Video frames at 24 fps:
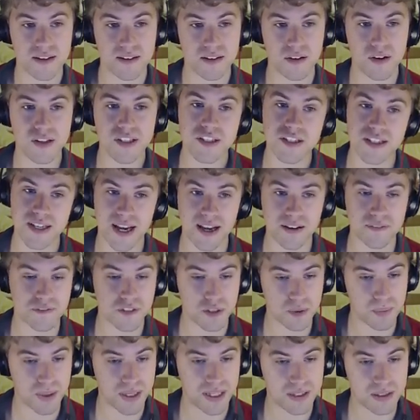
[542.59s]
Oh, he doesn't have
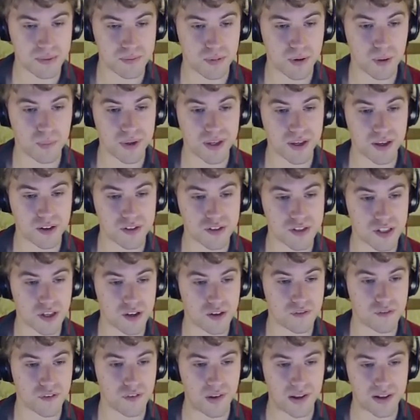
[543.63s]
to, but he's probably going to
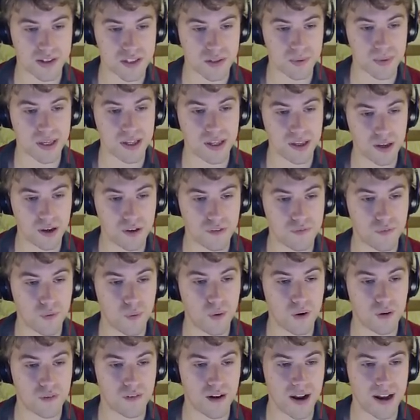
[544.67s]
go for that. So we're going to go
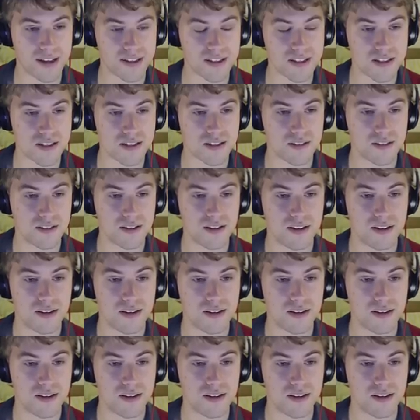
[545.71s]
for a Rest.